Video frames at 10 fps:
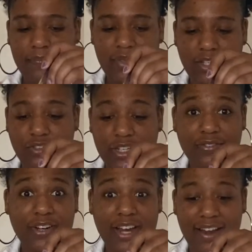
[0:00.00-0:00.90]
let's
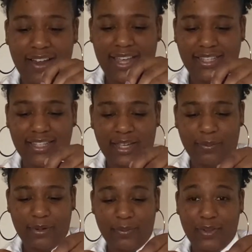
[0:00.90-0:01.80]
transfer our egg to cup
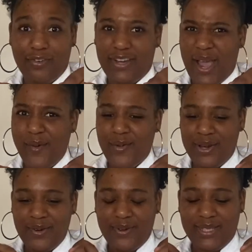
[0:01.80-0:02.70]
number 3. I
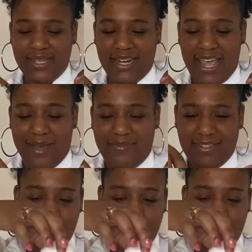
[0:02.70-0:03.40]
wonder what's going to happen.